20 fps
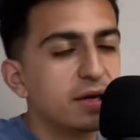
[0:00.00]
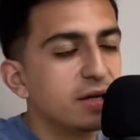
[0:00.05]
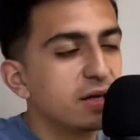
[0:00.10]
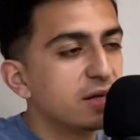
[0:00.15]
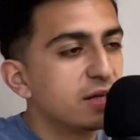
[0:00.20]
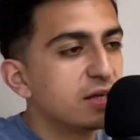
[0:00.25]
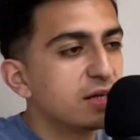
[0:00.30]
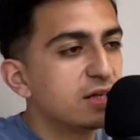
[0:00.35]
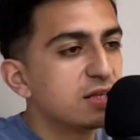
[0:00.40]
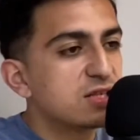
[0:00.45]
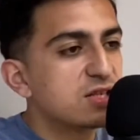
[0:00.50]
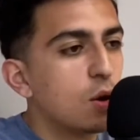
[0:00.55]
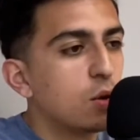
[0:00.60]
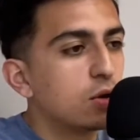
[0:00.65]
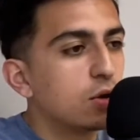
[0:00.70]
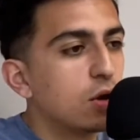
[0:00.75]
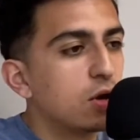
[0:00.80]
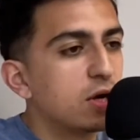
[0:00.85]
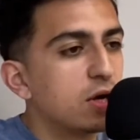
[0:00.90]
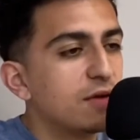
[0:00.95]
is
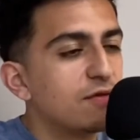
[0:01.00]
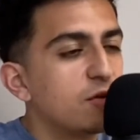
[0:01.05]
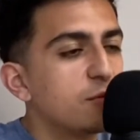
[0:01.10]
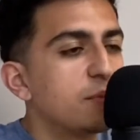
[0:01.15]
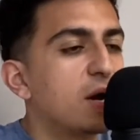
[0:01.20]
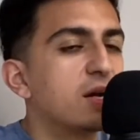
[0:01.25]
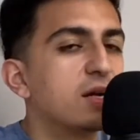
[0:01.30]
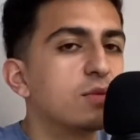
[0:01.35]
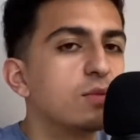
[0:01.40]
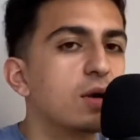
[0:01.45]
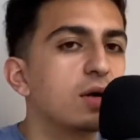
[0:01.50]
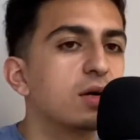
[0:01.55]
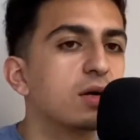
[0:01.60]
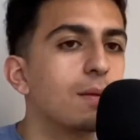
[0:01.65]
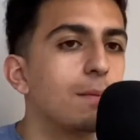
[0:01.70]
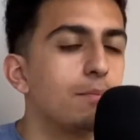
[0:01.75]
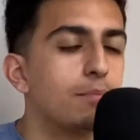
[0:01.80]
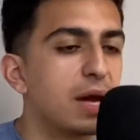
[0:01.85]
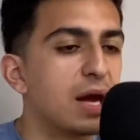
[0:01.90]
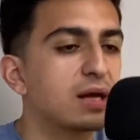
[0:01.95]
going on, everybody?
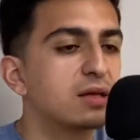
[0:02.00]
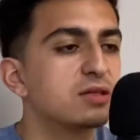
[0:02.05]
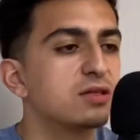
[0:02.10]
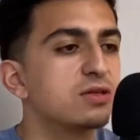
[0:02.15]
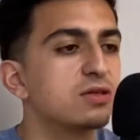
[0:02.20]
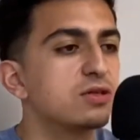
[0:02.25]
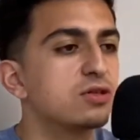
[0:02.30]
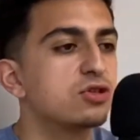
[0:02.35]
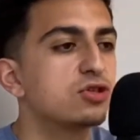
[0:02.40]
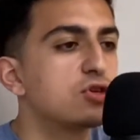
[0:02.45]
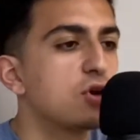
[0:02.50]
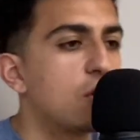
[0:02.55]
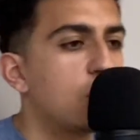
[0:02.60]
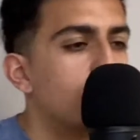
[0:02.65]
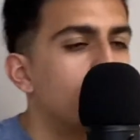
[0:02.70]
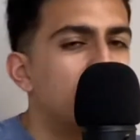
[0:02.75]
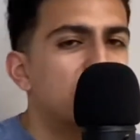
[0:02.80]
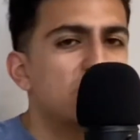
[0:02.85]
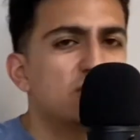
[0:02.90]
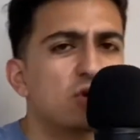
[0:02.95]
Welcome back to the show.
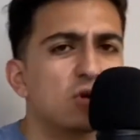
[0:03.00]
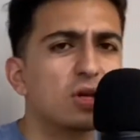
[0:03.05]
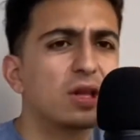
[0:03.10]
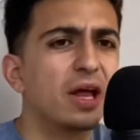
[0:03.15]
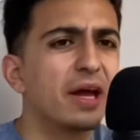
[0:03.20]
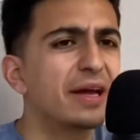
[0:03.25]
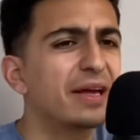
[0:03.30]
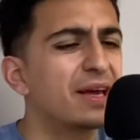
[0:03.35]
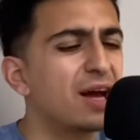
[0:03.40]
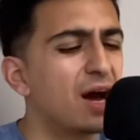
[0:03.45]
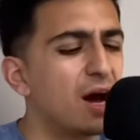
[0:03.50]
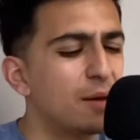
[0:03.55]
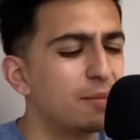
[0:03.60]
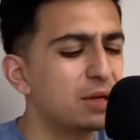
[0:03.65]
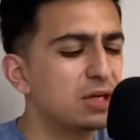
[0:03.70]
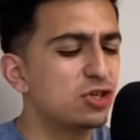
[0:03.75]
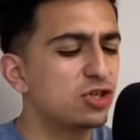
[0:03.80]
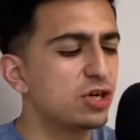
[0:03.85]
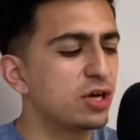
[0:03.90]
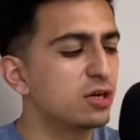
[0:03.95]
Make sure to like,
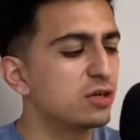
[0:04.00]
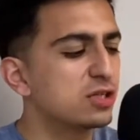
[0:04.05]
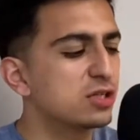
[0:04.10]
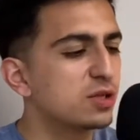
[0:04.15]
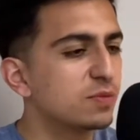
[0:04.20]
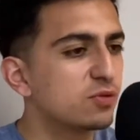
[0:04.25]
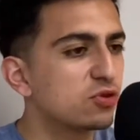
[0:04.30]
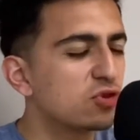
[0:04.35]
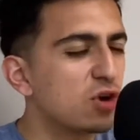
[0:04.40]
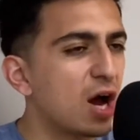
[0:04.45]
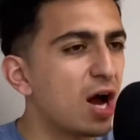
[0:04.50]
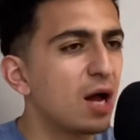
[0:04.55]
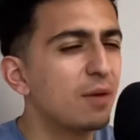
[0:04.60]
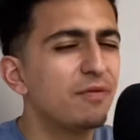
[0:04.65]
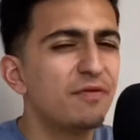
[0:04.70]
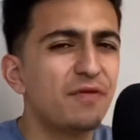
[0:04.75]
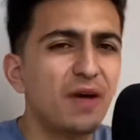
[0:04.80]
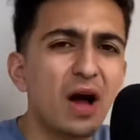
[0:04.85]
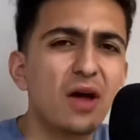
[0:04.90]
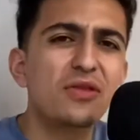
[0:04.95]
comment, share, subscribe,
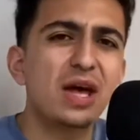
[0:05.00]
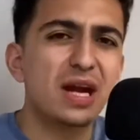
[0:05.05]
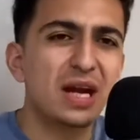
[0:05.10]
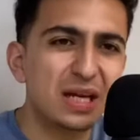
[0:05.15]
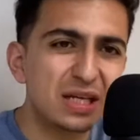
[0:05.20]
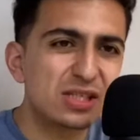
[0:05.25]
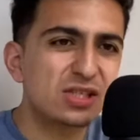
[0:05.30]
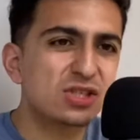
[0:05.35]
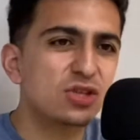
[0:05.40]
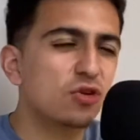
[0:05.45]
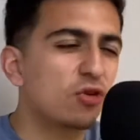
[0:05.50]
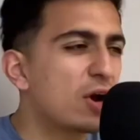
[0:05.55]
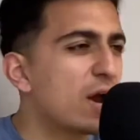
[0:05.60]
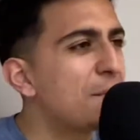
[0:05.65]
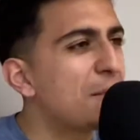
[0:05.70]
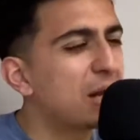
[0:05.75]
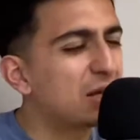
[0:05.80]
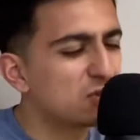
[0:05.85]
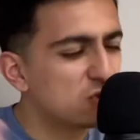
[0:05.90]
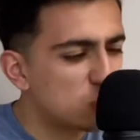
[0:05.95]
follow that
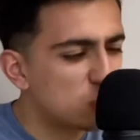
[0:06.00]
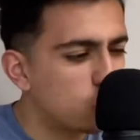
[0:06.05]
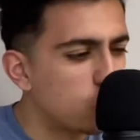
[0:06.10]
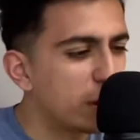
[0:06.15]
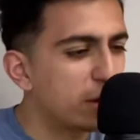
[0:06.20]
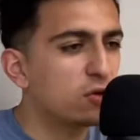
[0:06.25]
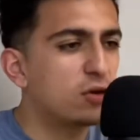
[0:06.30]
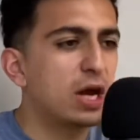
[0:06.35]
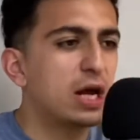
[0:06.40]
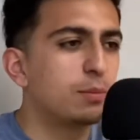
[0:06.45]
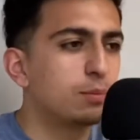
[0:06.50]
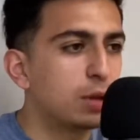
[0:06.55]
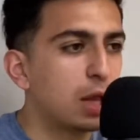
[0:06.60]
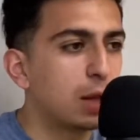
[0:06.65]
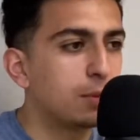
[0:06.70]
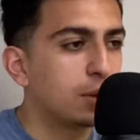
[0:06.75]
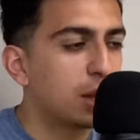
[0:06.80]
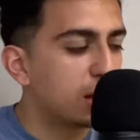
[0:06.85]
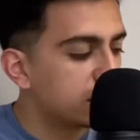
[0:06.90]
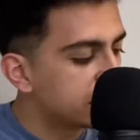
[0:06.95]
Instagram and Twitter and
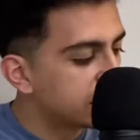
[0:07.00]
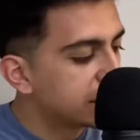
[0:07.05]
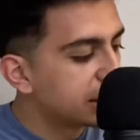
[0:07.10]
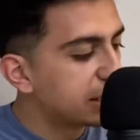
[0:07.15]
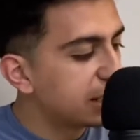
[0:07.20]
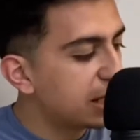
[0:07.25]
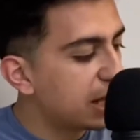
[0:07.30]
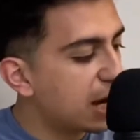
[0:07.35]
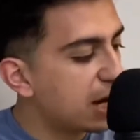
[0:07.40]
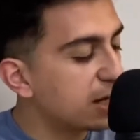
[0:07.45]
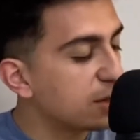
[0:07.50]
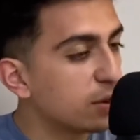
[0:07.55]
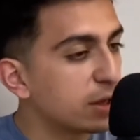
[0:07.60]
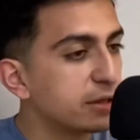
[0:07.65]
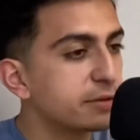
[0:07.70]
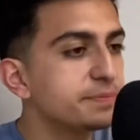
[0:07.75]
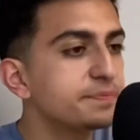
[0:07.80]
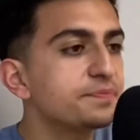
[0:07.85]
blah blah. Anyway,